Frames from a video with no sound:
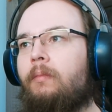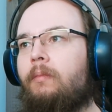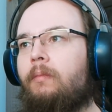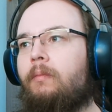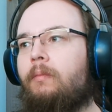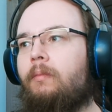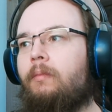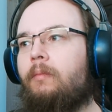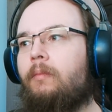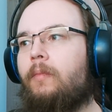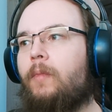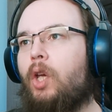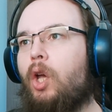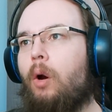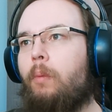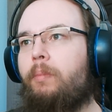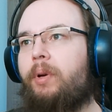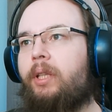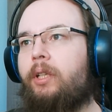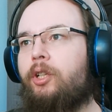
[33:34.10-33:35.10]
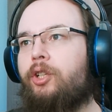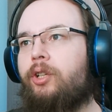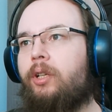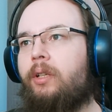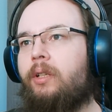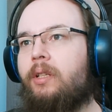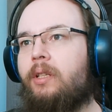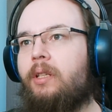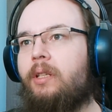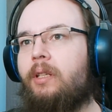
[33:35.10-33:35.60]
um,
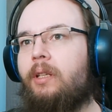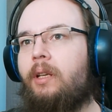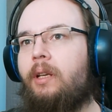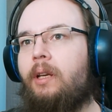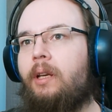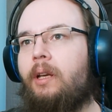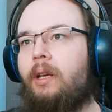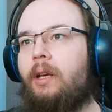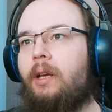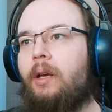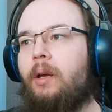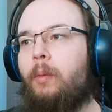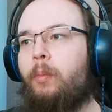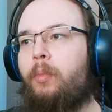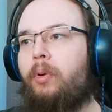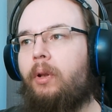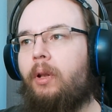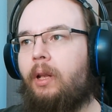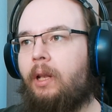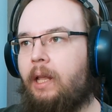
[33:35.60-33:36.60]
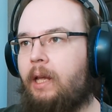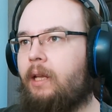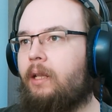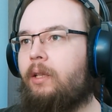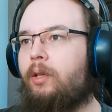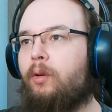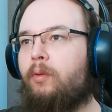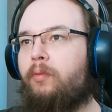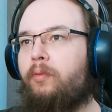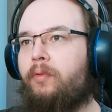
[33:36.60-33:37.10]
competitions
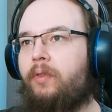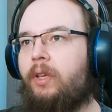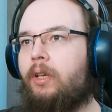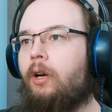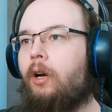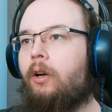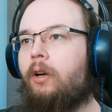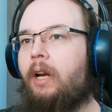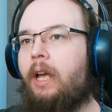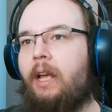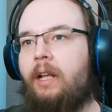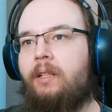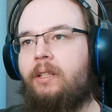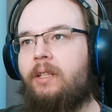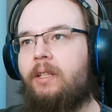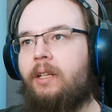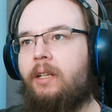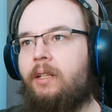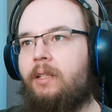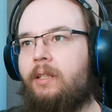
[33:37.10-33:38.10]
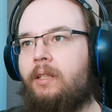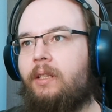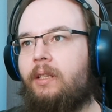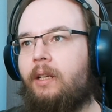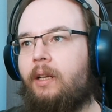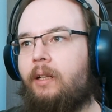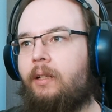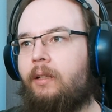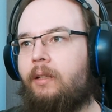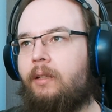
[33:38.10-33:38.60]
plenty of VR
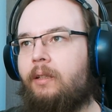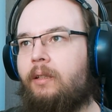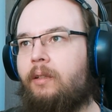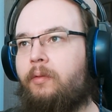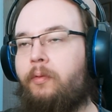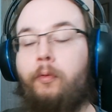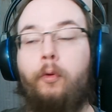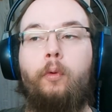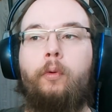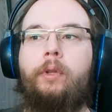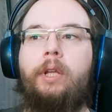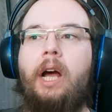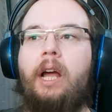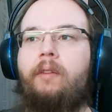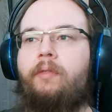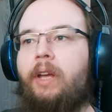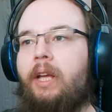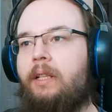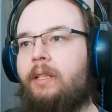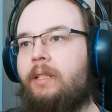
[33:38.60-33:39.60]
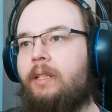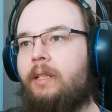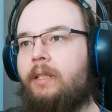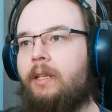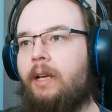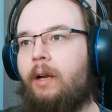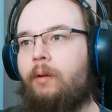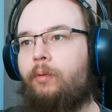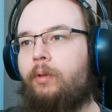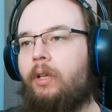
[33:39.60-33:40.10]
headsets and uh, full dive
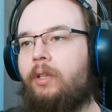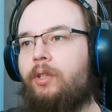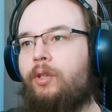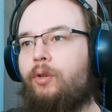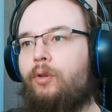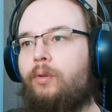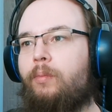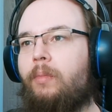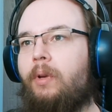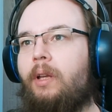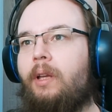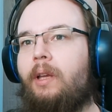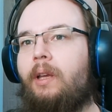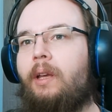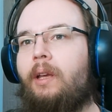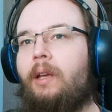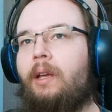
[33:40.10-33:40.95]
headsets, I would assume,